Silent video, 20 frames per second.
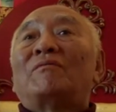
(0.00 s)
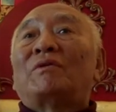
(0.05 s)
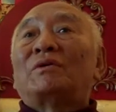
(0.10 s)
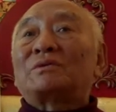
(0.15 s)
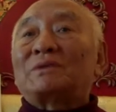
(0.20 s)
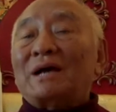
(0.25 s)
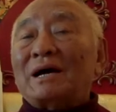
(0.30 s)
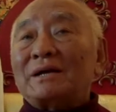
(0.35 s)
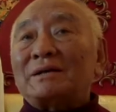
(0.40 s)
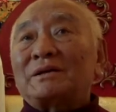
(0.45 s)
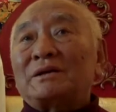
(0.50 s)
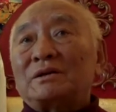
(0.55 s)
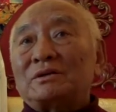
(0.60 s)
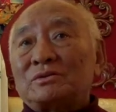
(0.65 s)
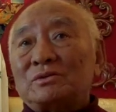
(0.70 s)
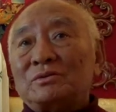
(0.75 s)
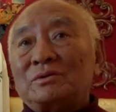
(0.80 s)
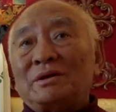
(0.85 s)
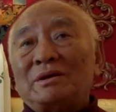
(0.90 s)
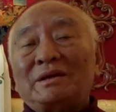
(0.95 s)
For that
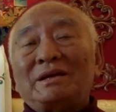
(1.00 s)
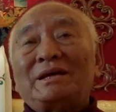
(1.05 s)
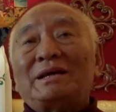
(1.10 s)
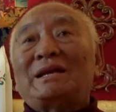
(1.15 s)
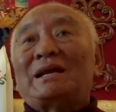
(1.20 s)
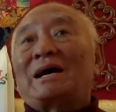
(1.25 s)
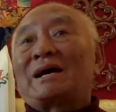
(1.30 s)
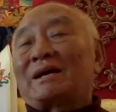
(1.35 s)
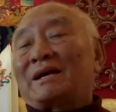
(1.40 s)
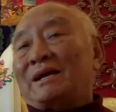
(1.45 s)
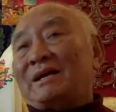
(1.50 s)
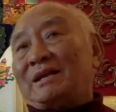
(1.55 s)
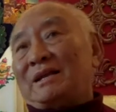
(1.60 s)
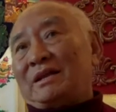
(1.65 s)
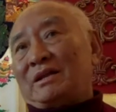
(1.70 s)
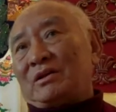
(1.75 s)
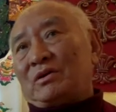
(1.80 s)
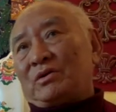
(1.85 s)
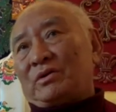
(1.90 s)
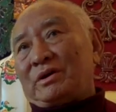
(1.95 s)
reason, and
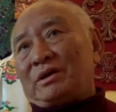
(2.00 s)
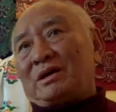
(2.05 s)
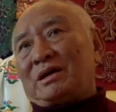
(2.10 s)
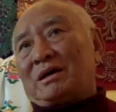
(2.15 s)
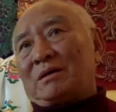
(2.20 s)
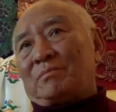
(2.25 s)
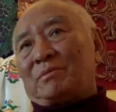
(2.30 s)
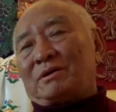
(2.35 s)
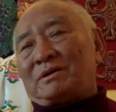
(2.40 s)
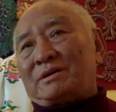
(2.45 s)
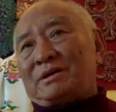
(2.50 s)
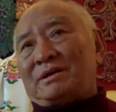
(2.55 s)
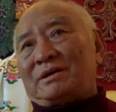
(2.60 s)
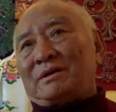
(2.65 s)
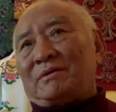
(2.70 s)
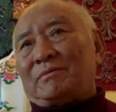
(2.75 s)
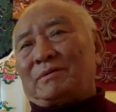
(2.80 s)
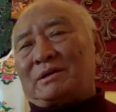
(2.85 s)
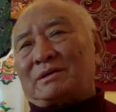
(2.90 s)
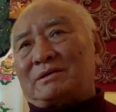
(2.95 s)
again, Ngohen Garba
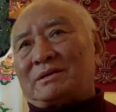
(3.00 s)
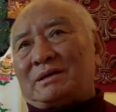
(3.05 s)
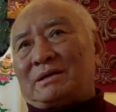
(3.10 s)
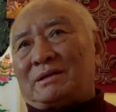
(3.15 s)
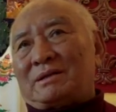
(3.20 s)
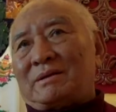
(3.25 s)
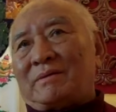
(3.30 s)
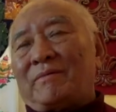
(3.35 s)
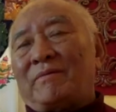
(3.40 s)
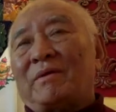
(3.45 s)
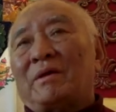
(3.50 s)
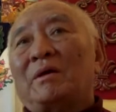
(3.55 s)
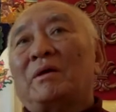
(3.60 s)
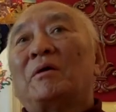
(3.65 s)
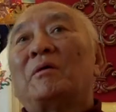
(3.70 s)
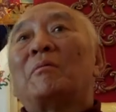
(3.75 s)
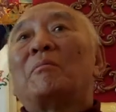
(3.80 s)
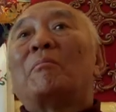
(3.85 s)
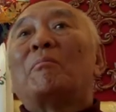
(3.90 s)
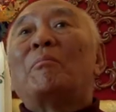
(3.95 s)
teaching what said,
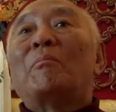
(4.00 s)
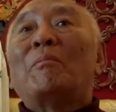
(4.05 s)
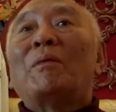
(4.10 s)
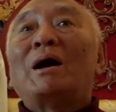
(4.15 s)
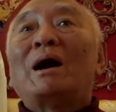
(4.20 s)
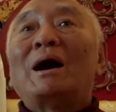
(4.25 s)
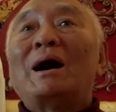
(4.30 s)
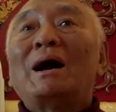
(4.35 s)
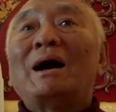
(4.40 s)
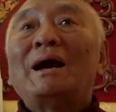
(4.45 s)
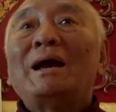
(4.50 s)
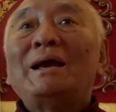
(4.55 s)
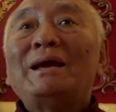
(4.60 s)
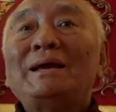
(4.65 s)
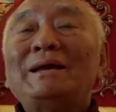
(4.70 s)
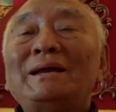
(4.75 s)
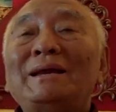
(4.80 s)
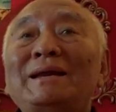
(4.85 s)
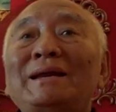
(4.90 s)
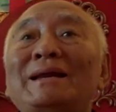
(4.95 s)

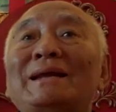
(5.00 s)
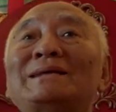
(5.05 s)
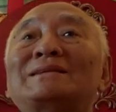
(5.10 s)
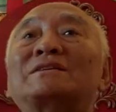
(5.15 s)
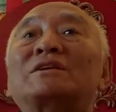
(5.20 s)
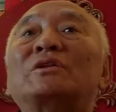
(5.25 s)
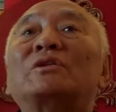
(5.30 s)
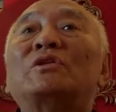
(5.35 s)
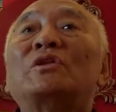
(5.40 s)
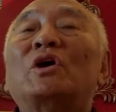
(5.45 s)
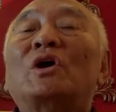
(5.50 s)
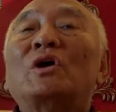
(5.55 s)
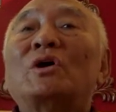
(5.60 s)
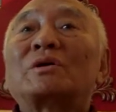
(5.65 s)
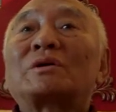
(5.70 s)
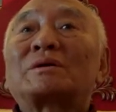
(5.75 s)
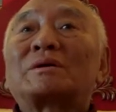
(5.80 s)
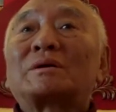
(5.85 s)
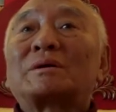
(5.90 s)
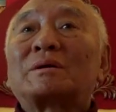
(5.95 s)
mind is
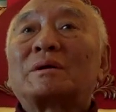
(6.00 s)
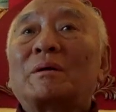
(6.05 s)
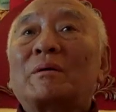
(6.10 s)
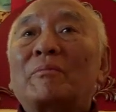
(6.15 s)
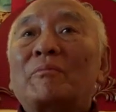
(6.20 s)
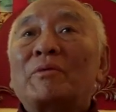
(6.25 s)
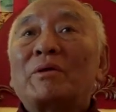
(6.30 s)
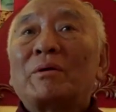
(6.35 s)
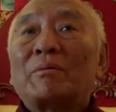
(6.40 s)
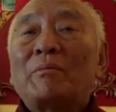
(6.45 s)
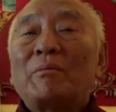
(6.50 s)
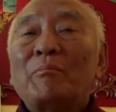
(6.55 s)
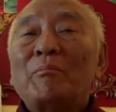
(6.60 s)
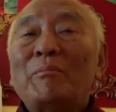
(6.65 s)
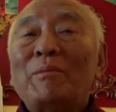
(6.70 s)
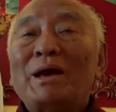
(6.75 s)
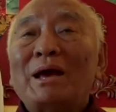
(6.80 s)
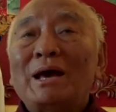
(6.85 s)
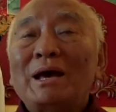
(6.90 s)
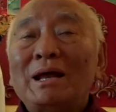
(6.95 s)
not
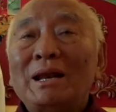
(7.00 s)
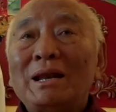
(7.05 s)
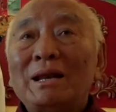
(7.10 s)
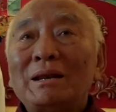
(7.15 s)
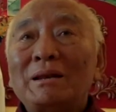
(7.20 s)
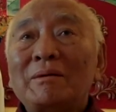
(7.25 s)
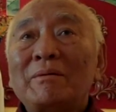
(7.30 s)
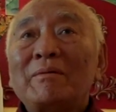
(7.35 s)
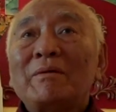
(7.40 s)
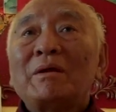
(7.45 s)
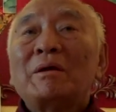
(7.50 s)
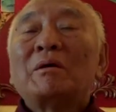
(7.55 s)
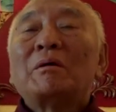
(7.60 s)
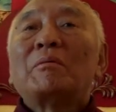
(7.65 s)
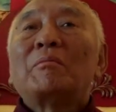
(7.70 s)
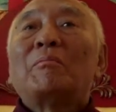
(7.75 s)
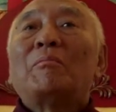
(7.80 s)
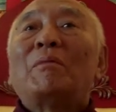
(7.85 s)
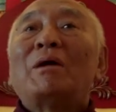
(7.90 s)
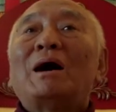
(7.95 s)
male,
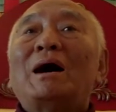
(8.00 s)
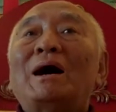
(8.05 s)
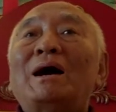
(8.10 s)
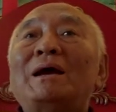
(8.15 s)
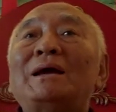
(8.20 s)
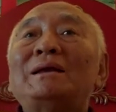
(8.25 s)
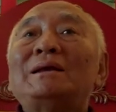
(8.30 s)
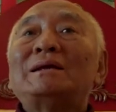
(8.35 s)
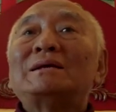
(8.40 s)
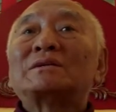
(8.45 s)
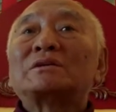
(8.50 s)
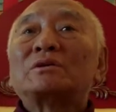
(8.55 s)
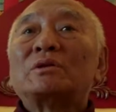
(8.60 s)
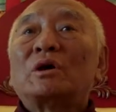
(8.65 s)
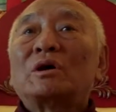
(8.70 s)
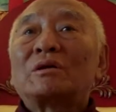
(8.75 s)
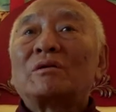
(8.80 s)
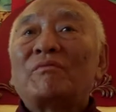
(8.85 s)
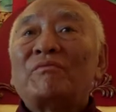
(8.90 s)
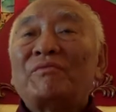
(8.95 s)
mind is
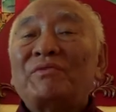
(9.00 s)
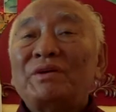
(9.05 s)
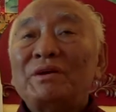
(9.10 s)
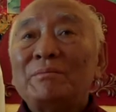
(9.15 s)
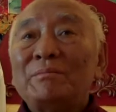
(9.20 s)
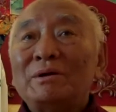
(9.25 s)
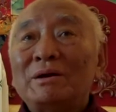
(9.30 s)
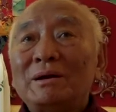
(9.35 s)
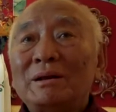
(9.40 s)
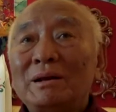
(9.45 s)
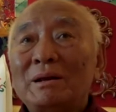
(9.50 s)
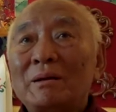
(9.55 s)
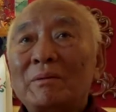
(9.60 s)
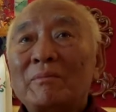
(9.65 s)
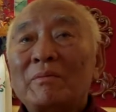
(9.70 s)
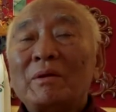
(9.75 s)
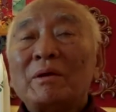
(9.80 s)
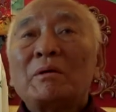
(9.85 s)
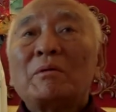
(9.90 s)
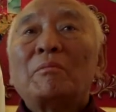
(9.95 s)
not female,
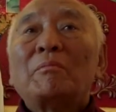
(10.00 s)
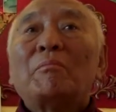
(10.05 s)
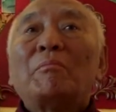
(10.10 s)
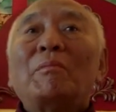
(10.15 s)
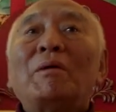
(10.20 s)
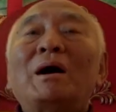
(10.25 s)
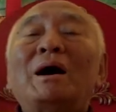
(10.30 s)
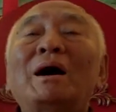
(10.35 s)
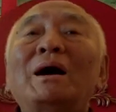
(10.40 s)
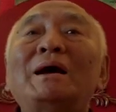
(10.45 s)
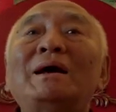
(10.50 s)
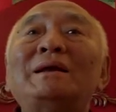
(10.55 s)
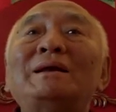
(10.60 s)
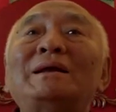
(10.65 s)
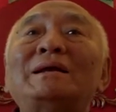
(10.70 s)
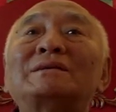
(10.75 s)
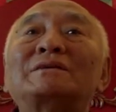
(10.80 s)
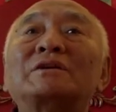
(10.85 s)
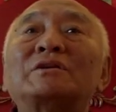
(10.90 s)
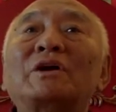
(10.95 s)
mind
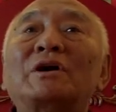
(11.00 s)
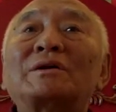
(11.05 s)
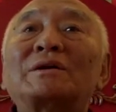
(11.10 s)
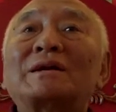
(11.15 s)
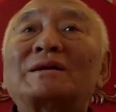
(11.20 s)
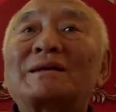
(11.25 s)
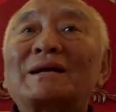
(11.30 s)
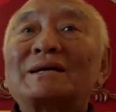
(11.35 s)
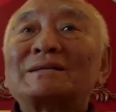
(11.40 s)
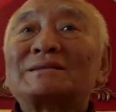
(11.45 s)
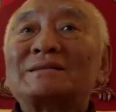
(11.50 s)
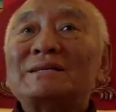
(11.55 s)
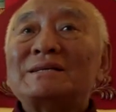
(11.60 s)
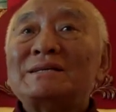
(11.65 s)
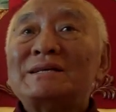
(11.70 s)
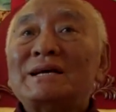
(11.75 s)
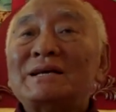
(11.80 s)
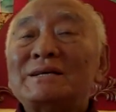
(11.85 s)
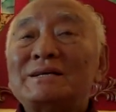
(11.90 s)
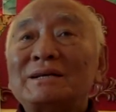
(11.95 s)
is not
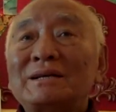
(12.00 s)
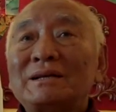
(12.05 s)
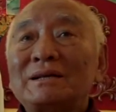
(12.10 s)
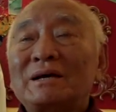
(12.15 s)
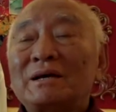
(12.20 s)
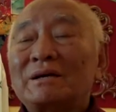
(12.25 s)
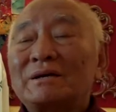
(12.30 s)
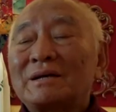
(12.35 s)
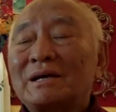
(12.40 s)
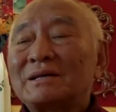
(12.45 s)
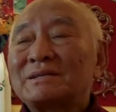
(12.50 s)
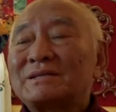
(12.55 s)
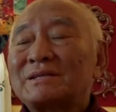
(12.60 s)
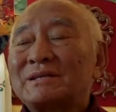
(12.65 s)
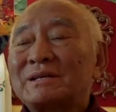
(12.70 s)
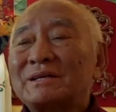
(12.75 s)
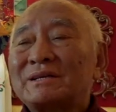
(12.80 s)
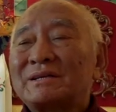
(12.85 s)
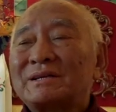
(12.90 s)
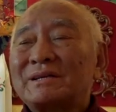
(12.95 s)
transcendental,
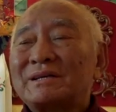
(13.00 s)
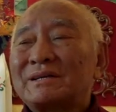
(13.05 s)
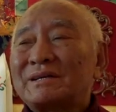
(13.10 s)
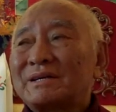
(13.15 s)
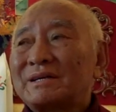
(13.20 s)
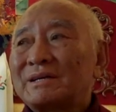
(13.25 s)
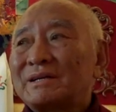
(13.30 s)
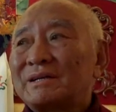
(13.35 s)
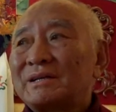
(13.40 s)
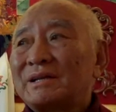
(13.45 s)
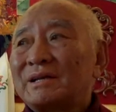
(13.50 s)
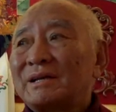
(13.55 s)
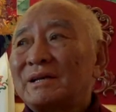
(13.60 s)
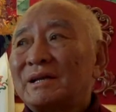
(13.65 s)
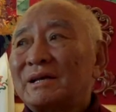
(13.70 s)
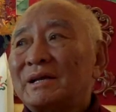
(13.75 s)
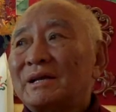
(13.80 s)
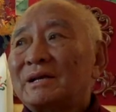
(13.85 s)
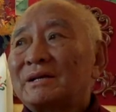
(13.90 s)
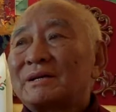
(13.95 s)
trans, transgender,
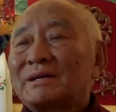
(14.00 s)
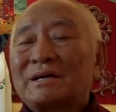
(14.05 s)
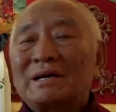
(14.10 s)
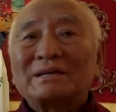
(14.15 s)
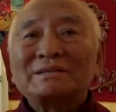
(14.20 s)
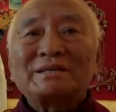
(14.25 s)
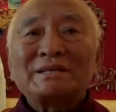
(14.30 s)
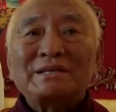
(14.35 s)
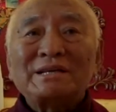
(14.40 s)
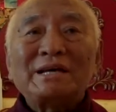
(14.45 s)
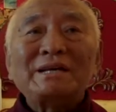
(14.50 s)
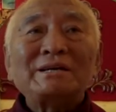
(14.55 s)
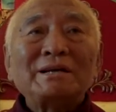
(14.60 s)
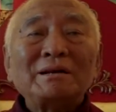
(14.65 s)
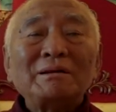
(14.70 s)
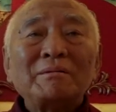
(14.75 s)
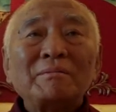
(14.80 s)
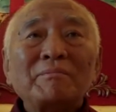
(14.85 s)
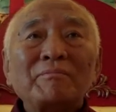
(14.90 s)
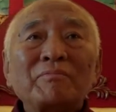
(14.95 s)

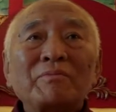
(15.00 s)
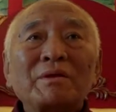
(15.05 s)
transgender.